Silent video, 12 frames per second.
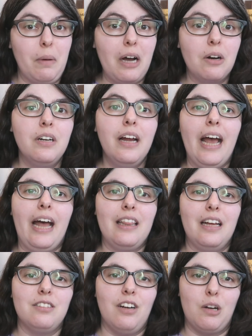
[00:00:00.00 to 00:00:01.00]
them out
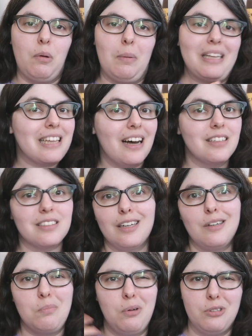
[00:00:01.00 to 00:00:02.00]
and then talk about my thoughts
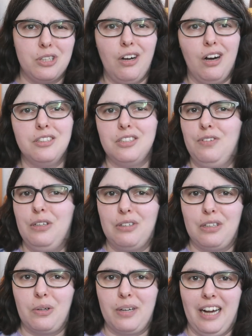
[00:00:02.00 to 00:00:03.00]
and pros and cons of
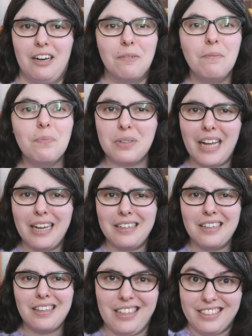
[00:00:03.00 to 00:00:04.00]
using Locale. So that,
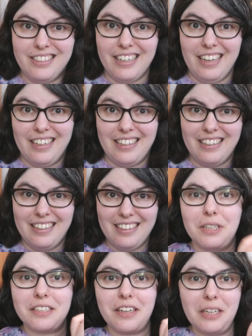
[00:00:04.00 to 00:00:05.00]
let's dig in.
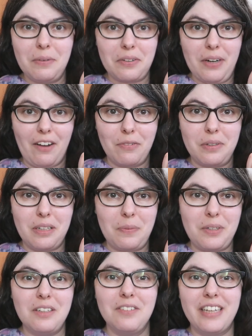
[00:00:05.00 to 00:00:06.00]
We're starting with Craftsman and
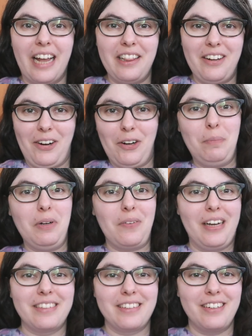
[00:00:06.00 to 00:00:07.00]
Wolves and their oatmeal
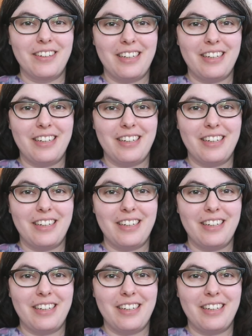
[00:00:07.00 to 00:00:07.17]
raisin